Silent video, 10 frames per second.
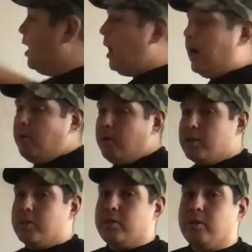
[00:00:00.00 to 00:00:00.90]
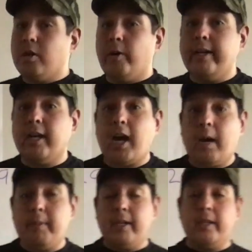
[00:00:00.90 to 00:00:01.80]
I want you to go ahead and
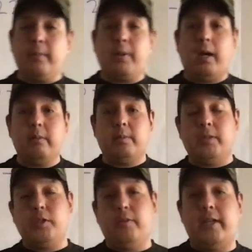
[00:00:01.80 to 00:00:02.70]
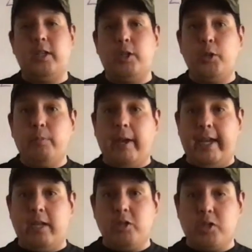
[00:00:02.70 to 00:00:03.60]
copy down that problem into a new
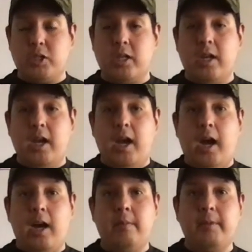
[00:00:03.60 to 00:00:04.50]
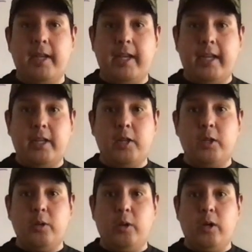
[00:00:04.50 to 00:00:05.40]
page in
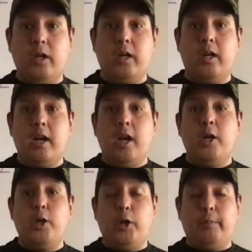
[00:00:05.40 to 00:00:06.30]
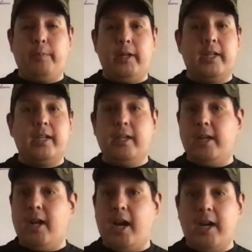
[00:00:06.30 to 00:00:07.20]
your notebook,
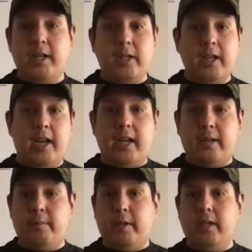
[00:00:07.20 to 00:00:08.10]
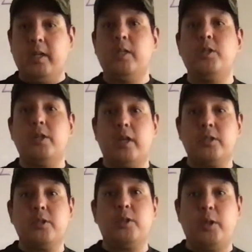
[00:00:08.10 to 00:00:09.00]
not your handbook,
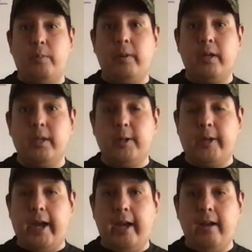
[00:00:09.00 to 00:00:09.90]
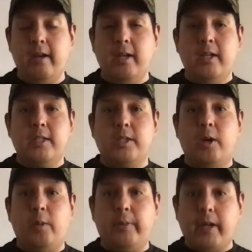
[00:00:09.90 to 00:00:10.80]
just your notebook, okay?
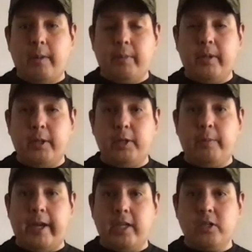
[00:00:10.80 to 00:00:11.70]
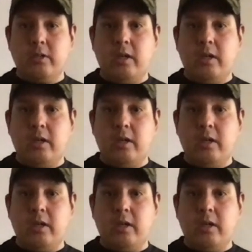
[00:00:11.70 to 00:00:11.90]
So open up new page.